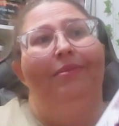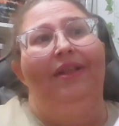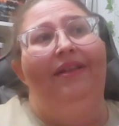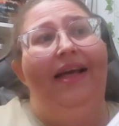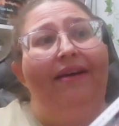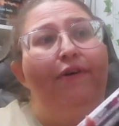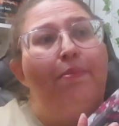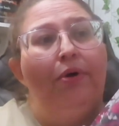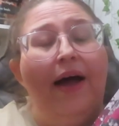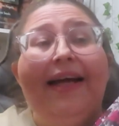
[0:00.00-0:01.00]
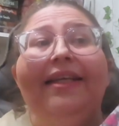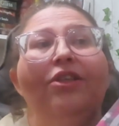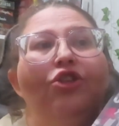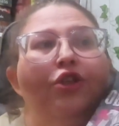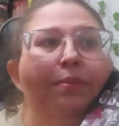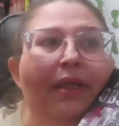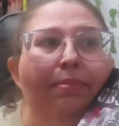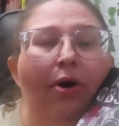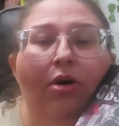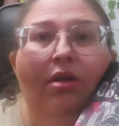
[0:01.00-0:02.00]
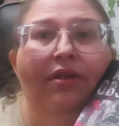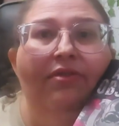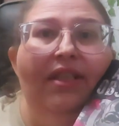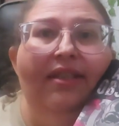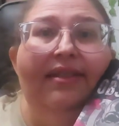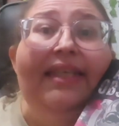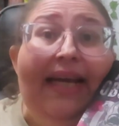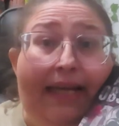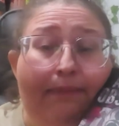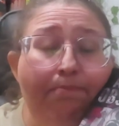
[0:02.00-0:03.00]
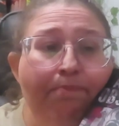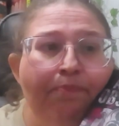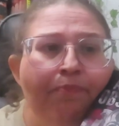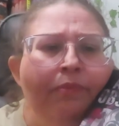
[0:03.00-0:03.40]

They've applied to be part of this game.